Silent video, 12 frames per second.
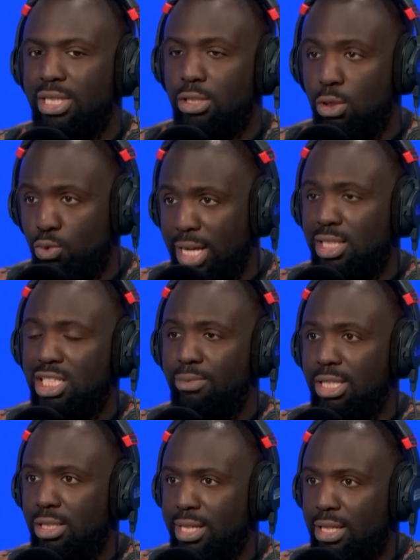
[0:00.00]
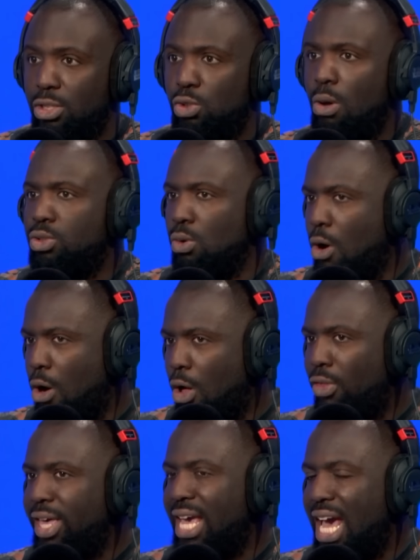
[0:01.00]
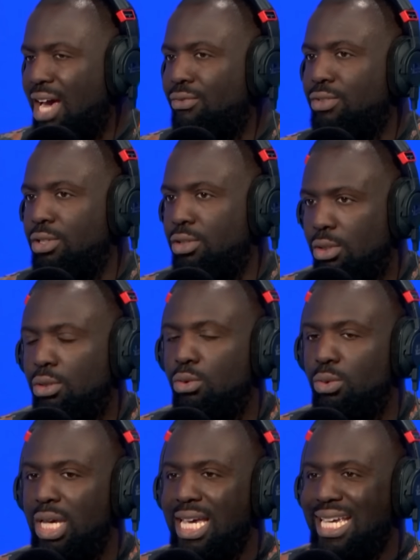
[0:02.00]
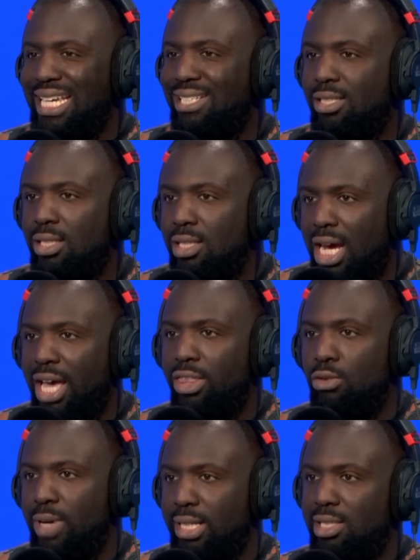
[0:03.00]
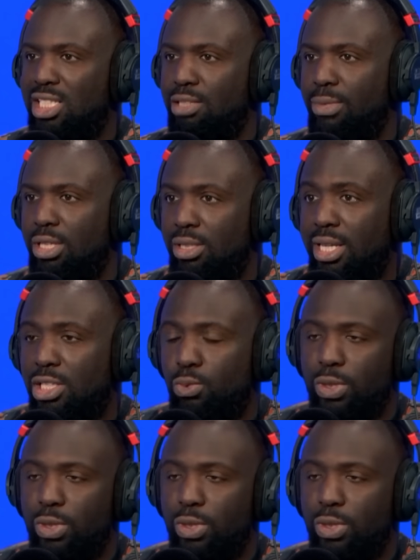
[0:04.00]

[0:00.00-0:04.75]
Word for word: So racism is the status quo. So all they have to do is deny that racism exists,